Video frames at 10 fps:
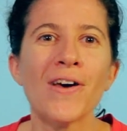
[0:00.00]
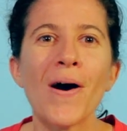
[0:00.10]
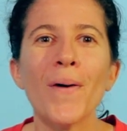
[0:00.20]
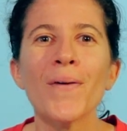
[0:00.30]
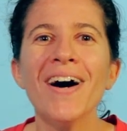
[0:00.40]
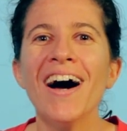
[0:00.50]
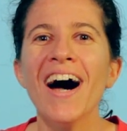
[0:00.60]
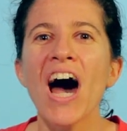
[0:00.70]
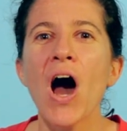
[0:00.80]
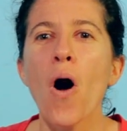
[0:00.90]
So
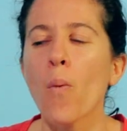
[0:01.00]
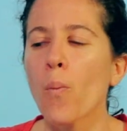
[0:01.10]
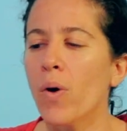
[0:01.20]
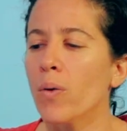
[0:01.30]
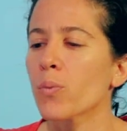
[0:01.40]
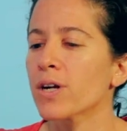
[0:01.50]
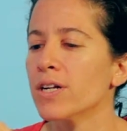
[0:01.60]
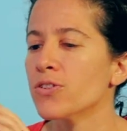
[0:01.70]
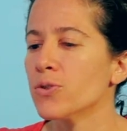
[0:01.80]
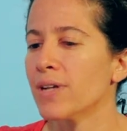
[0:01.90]
what we're
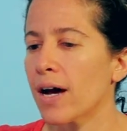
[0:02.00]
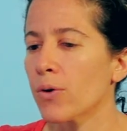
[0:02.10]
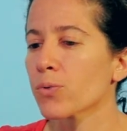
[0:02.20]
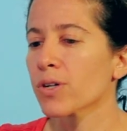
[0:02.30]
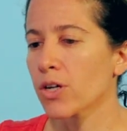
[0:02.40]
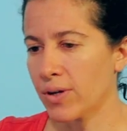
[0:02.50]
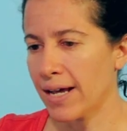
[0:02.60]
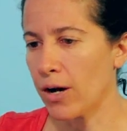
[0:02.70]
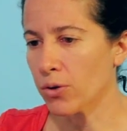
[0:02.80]
going to do now is we're going to go into